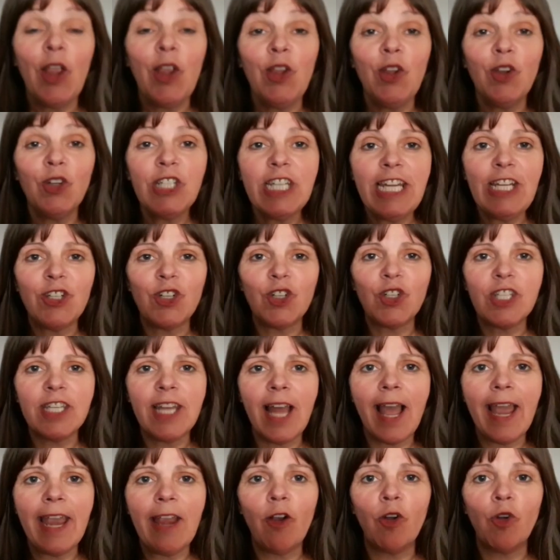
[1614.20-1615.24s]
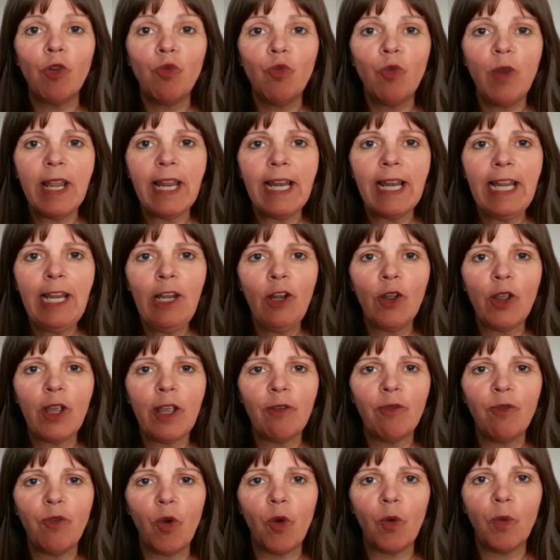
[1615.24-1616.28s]
Your teachers and I are really
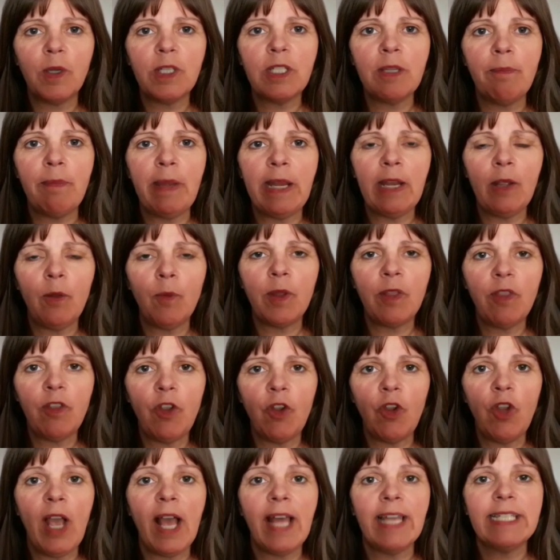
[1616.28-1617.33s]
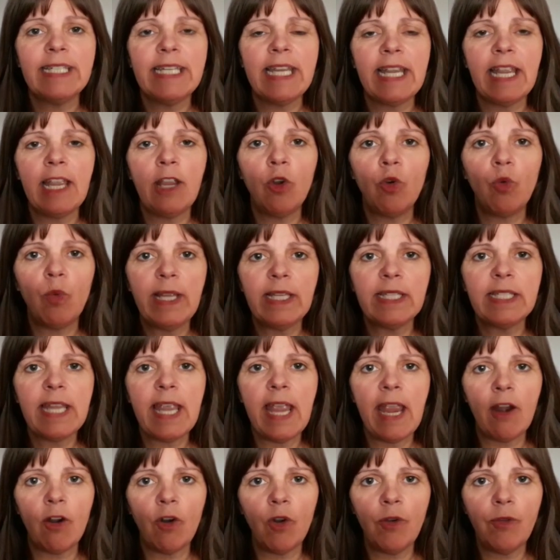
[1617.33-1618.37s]
looking forward to meeting with you and taking great
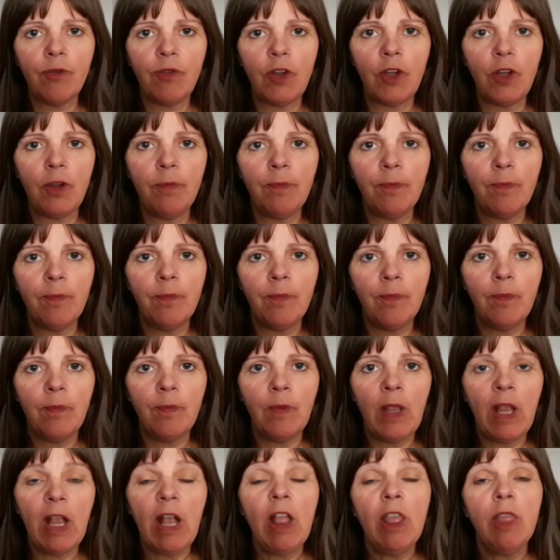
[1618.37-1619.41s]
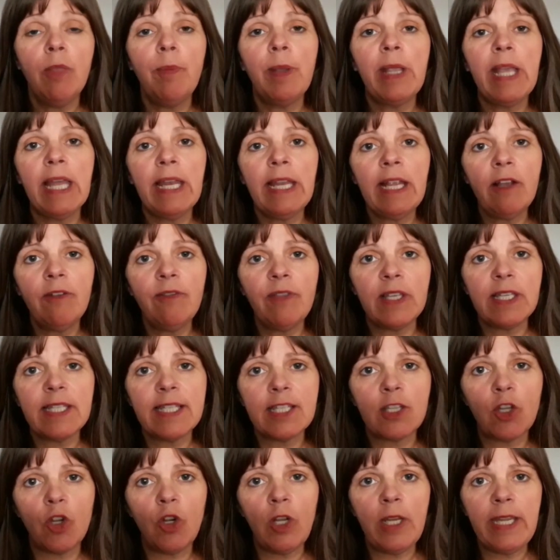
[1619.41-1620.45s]
care of you. The beginning of this
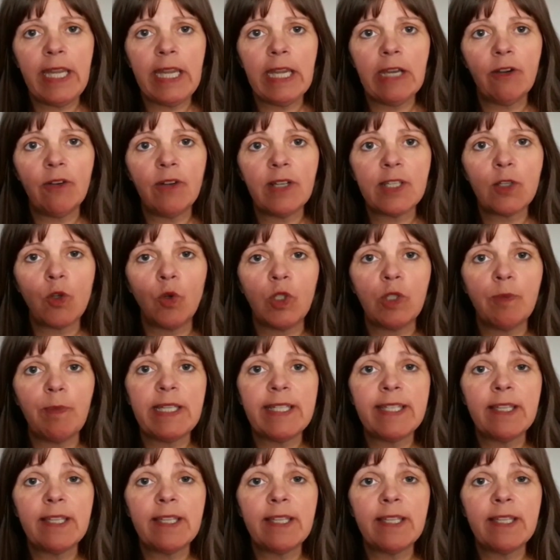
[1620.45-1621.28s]
school year is going to be